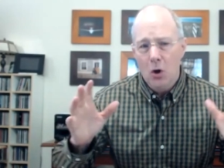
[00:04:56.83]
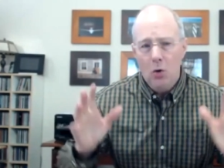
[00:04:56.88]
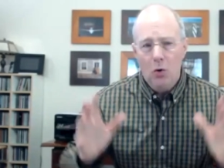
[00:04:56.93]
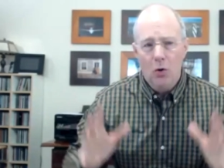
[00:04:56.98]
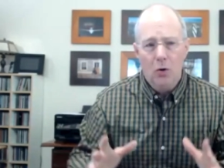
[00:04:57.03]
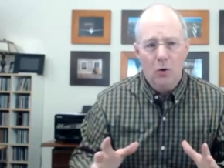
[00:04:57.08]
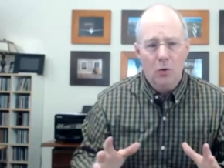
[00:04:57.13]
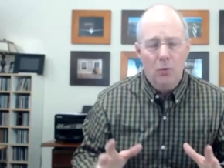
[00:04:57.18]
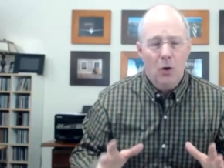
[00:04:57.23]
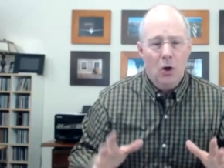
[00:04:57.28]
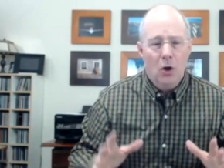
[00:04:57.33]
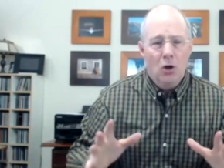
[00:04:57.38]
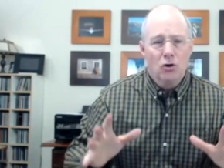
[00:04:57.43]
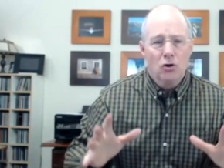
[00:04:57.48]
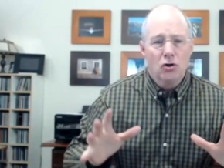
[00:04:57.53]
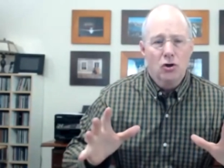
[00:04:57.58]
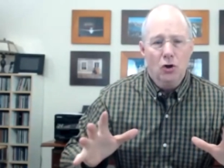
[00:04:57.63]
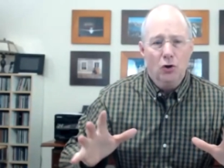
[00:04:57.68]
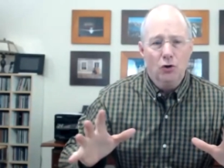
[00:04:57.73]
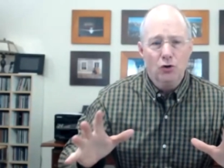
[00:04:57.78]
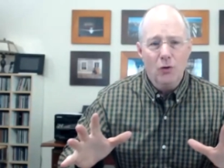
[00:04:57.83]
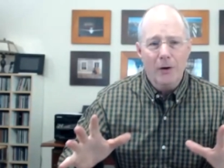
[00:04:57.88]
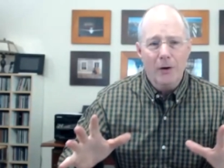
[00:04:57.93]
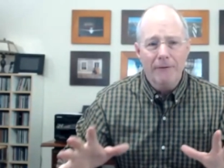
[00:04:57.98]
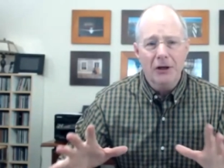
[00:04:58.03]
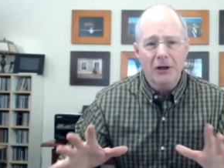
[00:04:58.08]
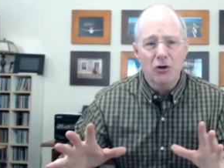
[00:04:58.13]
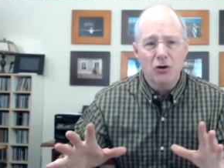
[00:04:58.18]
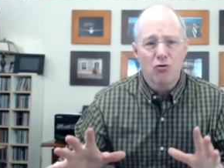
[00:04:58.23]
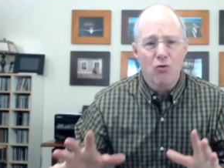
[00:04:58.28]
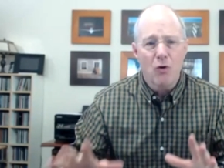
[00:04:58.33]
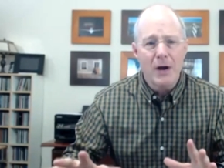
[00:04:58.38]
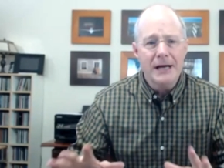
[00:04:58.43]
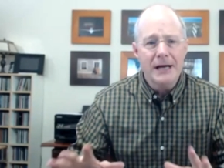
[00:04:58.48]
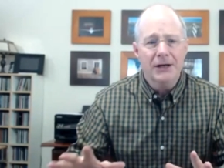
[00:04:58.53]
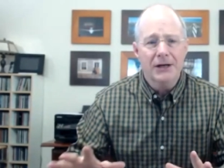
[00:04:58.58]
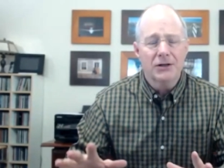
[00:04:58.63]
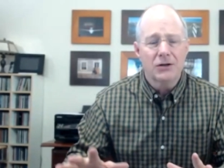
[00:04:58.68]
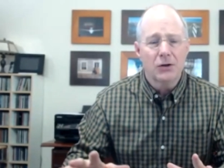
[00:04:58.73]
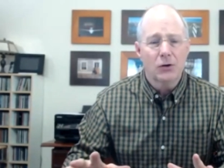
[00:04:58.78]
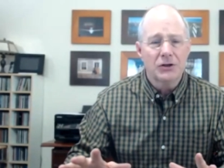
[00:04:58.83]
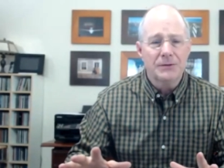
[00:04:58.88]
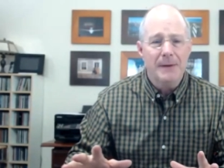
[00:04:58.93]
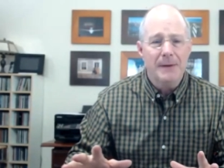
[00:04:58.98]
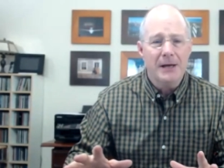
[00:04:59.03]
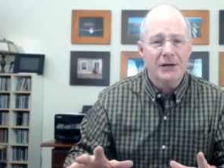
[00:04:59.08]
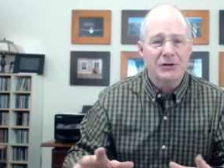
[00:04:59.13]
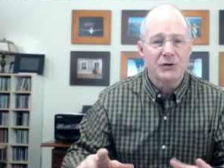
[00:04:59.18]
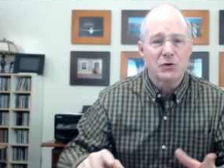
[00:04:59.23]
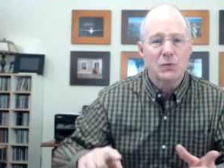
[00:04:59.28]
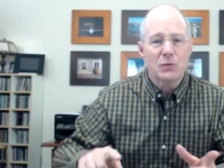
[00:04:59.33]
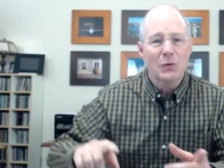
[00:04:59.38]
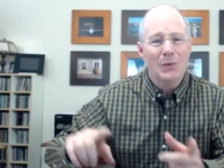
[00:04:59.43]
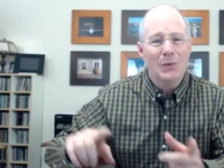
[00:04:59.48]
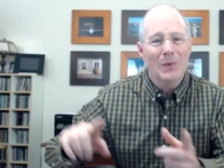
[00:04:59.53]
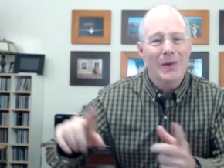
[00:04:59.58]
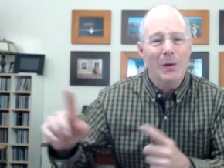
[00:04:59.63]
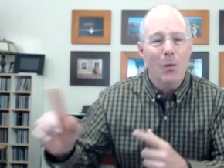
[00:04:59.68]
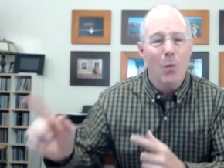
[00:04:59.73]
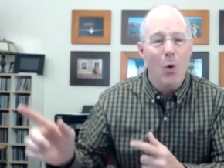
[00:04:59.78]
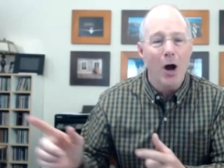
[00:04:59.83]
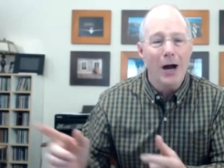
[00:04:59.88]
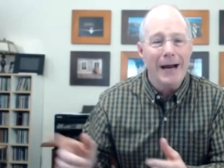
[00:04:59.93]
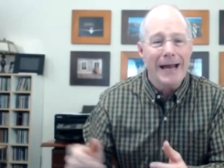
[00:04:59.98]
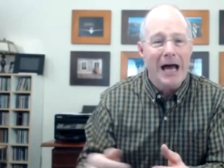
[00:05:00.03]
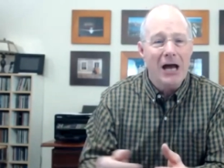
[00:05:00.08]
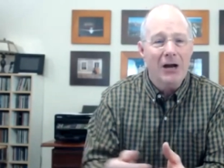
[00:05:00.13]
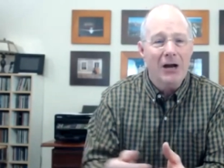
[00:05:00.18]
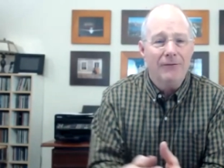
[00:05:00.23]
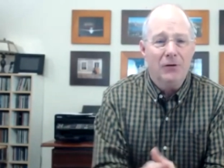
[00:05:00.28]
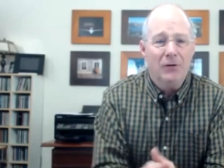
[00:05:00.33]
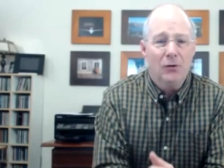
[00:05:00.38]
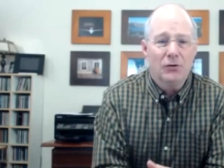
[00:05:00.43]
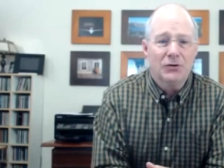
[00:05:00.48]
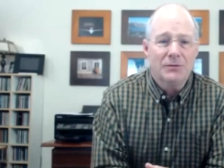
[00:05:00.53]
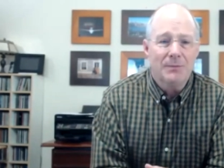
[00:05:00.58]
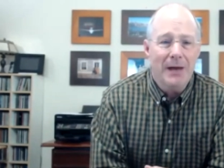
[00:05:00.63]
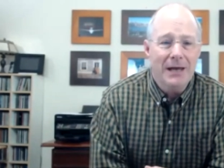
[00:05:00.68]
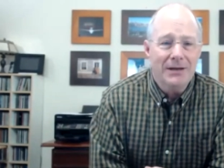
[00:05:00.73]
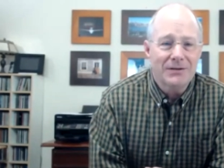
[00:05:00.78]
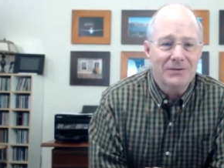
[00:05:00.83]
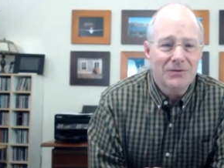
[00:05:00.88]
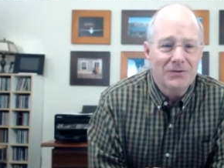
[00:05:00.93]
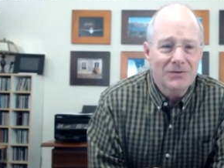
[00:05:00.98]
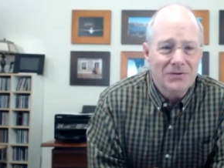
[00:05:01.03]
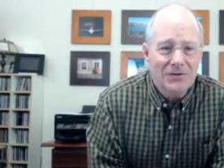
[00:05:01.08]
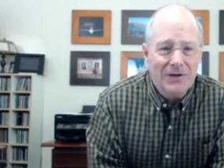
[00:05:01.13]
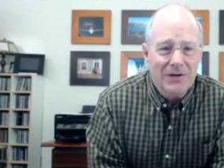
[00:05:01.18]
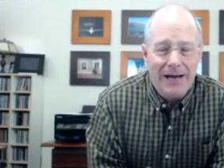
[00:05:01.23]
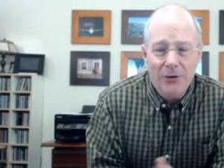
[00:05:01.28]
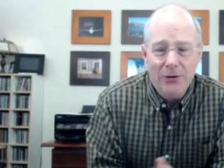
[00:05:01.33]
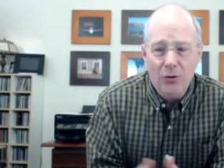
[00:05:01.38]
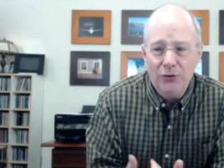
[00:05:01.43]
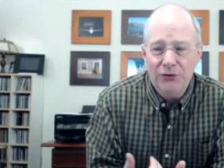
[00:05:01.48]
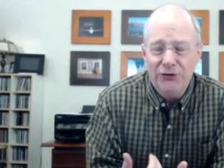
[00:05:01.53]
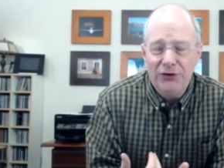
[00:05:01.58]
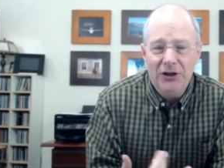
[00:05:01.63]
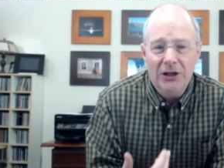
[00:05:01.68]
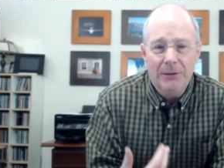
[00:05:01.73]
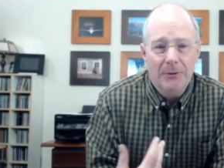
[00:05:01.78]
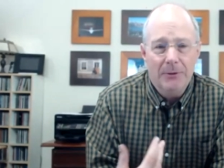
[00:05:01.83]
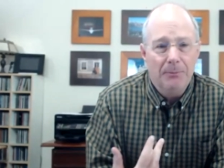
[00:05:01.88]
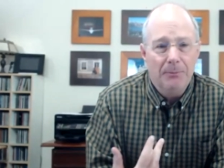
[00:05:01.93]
or, you know, do everything great in Toastmasters, but when they walk out of Toastmasters, I don't see them